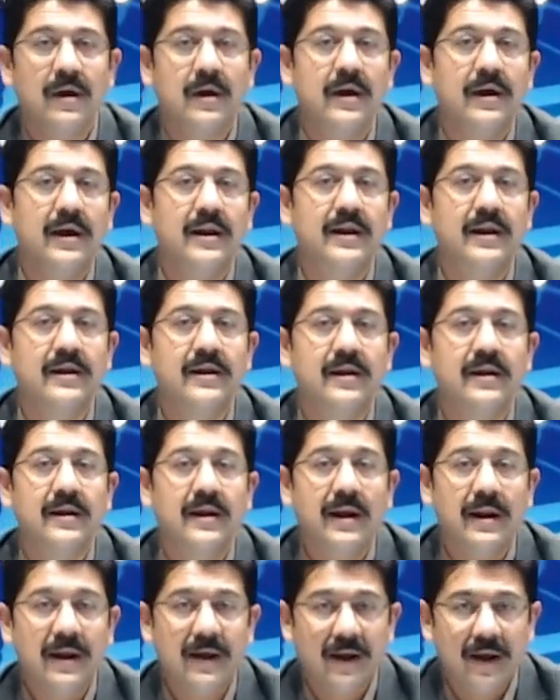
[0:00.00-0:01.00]
In Indian
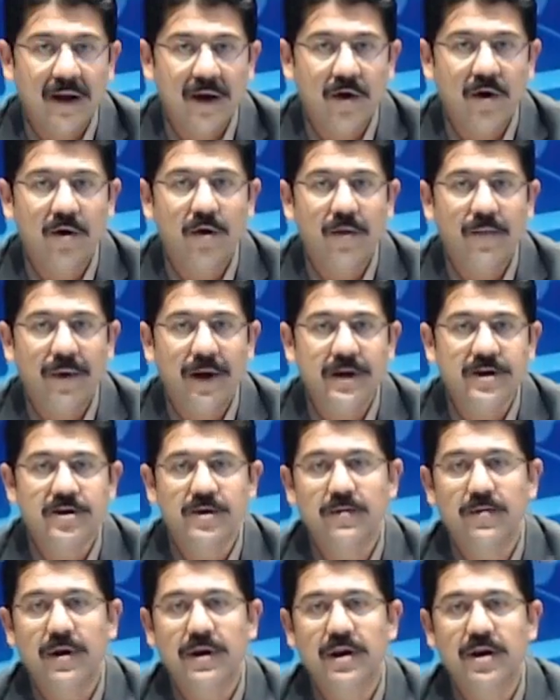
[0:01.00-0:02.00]
illegally occupied
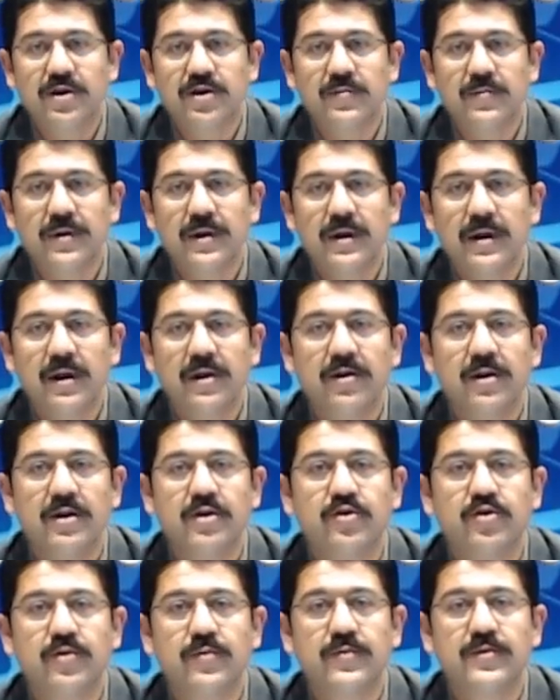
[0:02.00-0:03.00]
Jammu and Kashmir,
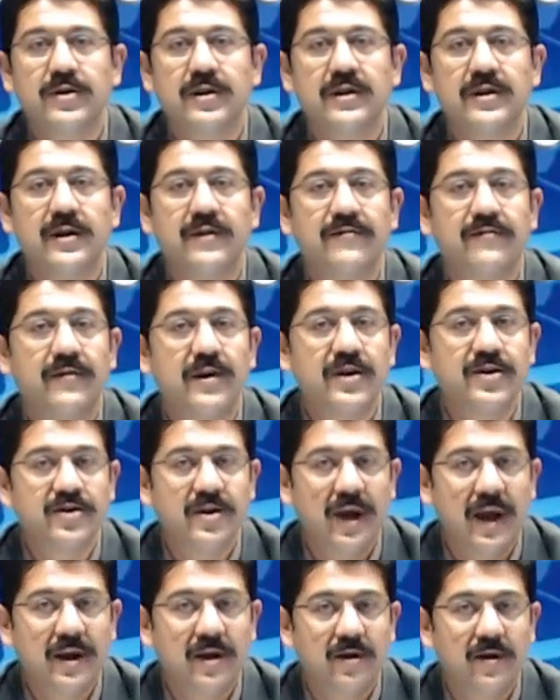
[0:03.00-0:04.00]
Indian troops in their
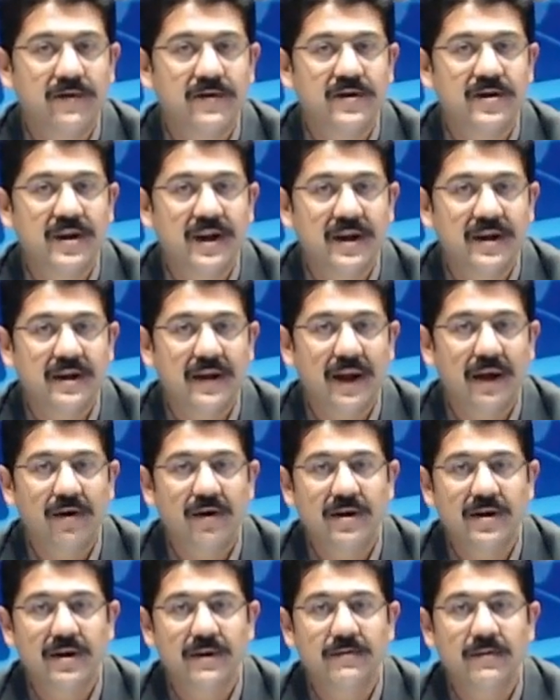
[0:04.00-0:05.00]
fresh act of state
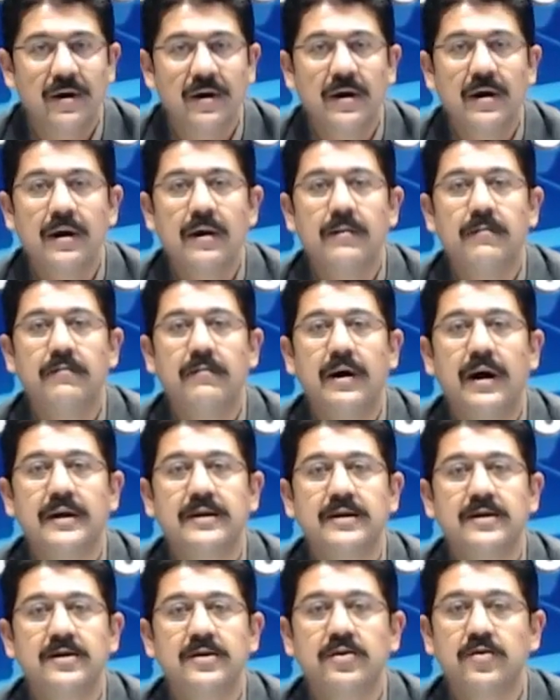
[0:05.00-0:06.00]
terrorism
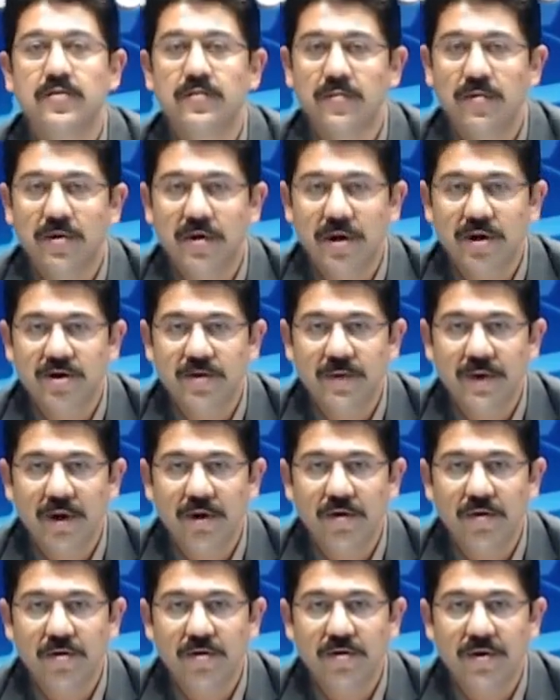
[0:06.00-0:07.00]
martyred 2 more
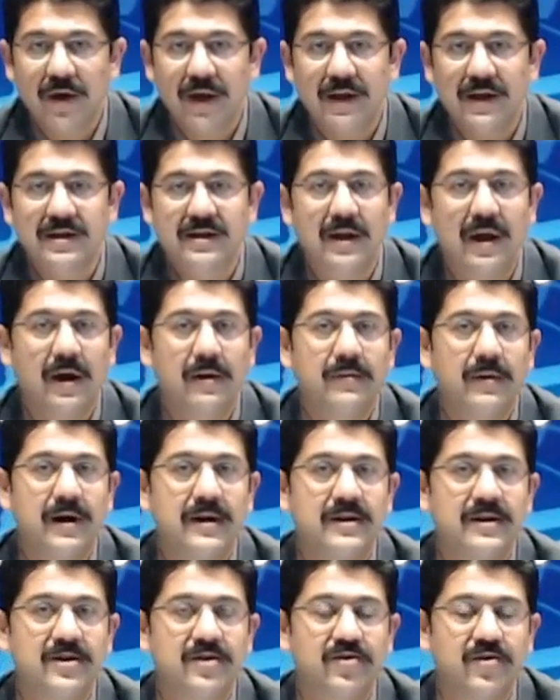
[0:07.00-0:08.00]
Kashmiri youth in
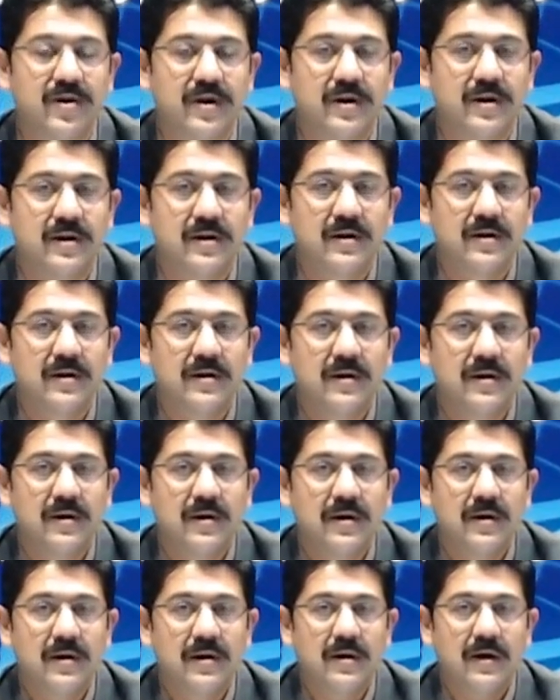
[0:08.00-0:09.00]
Islamabad district.
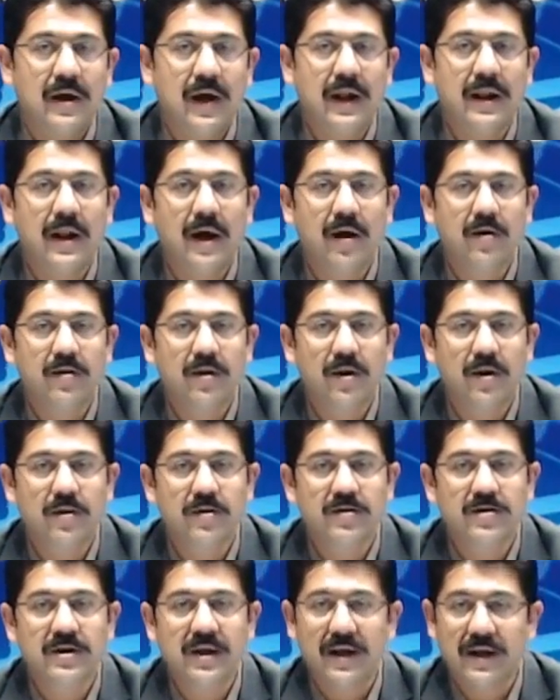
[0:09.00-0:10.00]
And now the
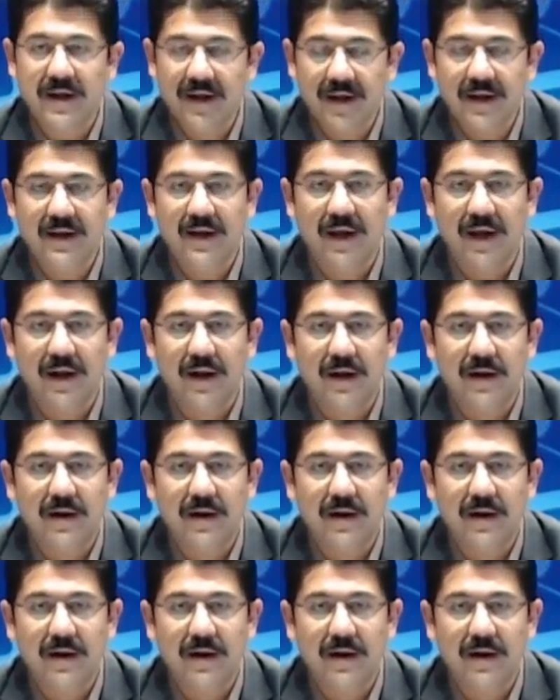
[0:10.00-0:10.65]
news in detail.